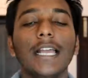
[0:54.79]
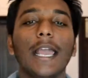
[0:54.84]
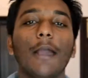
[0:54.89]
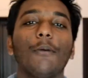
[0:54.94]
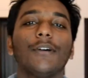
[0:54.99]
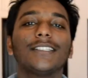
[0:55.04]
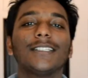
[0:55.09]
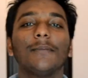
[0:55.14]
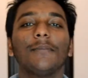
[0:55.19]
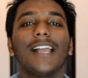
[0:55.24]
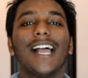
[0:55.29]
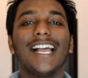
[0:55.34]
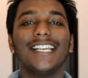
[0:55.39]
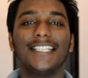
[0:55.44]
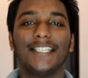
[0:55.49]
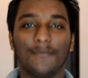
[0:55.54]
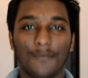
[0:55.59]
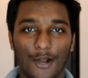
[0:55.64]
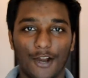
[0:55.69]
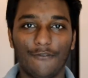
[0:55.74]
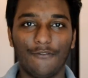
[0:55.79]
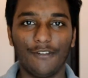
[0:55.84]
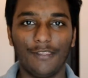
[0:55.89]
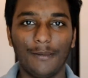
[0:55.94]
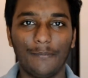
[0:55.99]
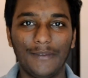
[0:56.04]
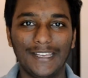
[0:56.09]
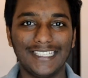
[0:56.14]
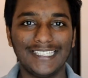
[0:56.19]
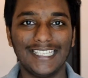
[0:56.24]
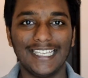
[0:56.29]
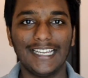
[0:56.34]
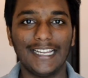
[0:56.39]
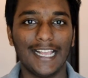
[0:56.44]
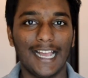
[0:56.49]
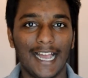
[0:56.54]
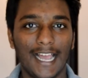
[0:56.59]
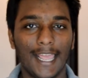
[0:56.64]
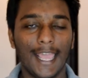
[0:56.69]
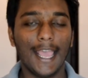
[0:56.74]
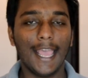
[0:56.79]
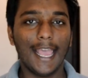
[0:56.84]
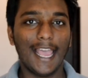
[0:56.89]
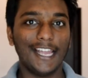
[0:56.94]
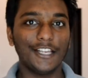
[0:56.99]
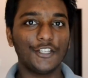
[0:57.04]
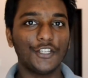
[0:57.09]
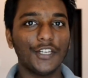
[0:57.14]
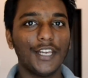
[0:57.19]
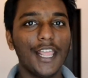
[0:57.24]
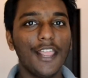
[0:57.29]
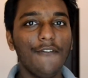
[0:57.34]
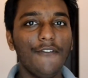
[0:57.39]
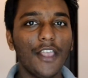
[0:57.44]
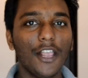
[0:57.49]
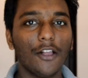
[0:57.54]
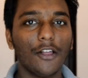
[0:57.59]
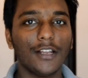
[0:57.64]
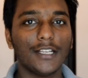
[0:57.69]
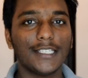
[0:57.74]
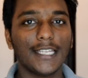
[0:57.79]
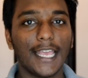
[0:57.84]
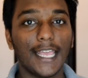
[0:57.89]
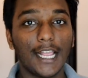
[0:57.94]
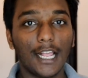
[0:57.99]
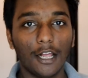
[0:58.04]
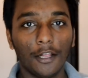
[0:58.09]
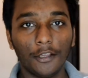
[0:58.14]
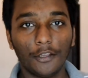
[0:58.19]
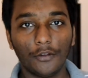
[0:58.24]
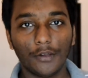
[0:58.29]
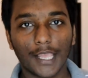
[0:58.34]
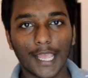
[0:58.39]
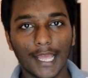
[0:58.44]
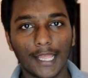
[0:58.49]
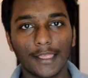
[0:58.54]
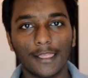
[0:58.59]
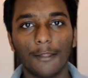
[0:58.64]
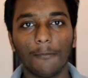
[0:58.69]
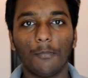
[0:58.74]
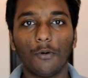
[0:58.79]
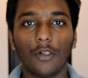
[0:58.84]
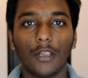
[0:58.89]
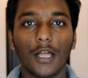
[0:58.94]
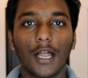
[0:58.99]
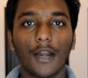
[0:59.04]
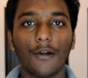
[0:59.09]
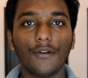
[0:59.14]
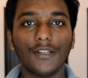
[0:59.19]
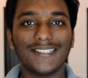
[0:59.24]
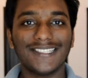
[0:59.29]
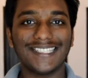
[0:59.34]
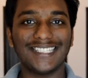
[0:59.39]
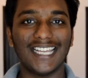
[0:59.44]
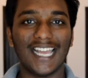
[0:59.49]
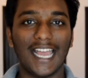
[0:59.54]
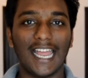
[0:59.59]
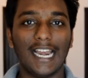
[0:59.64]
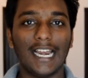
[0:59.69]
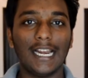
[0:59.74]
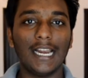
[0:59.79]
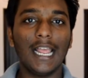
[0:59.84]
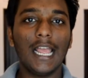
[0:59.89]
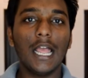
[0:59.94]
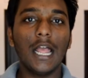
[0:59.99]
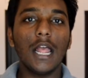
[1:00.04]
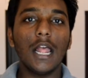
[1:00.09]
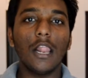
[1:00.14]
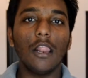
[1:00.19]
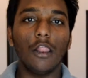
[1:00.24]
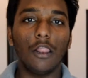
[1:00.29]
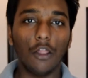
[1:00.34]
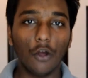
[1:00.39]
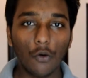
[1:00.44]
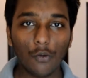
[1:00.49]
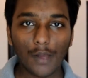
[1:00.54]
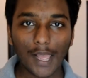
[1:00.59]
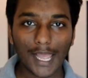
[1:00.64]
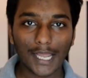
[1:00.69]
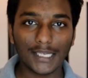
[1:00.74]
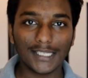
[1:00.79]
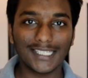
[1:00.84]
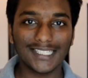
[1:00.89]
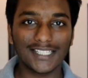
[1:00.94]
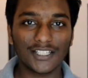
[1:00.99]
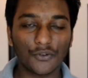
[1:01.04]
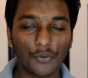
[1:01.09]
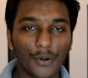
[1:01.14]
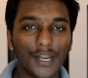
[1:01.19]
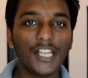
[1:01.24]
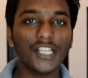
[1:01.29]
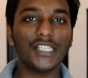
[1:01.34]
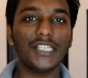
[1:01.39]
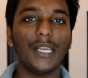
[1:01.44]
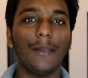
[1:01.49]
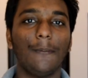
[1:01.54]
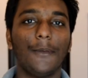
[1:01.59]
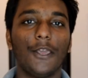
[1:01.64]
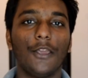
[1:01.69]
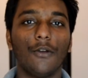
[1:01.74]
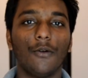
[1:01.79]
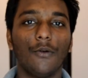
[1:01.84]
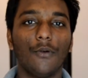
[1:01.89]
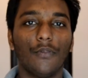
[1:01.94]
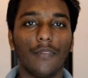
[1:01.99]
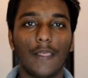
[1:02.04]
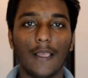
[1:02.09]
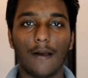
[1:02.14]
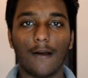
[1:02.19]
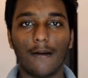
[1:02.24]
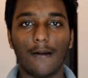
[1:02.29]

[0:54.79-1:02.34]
Hey, what's up guys, it's Mark from the PC Guy, and today we're going to take a look at the Polaris 10 low-end discrete GPU, the